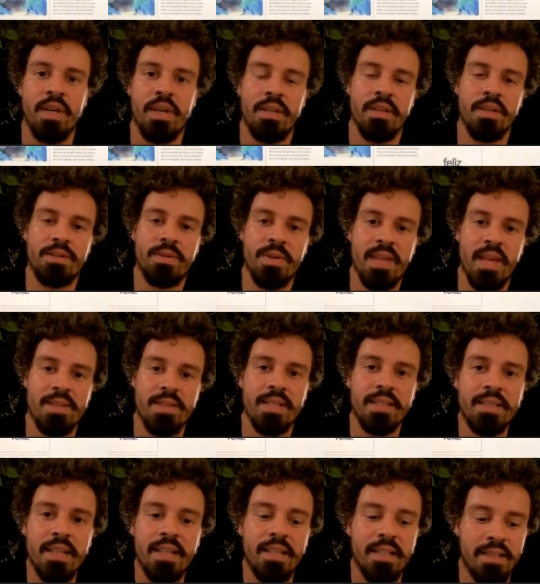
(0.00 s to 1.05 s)
the
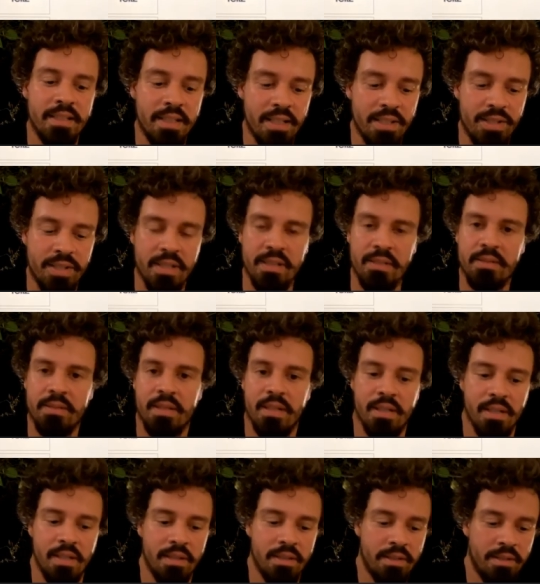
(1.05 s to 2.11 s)
2010 edition,
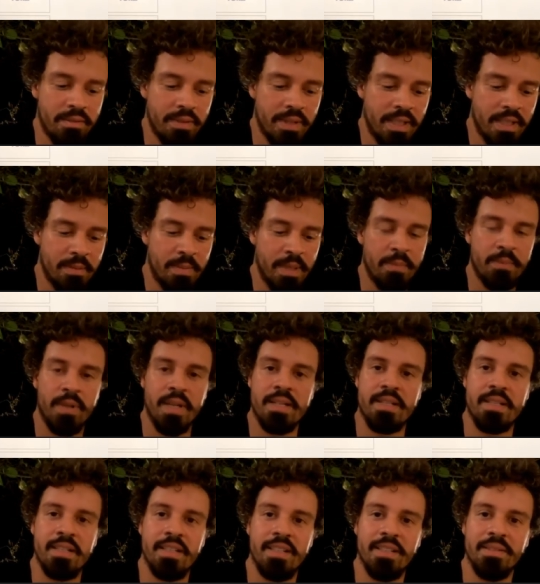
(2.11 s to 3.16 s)
curated by
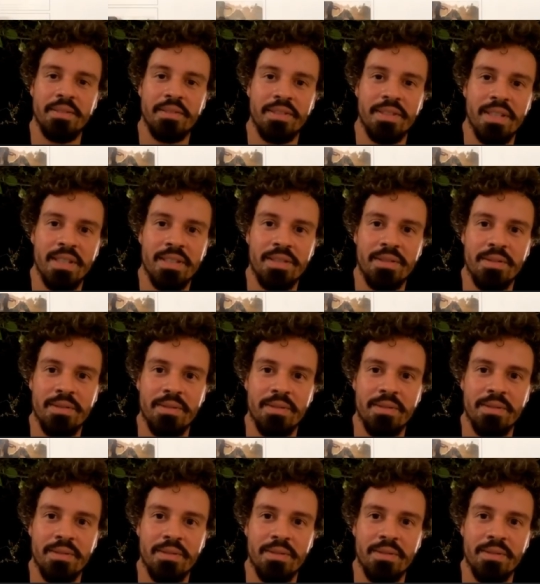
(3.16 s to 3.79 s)
Moacir dos Anjos,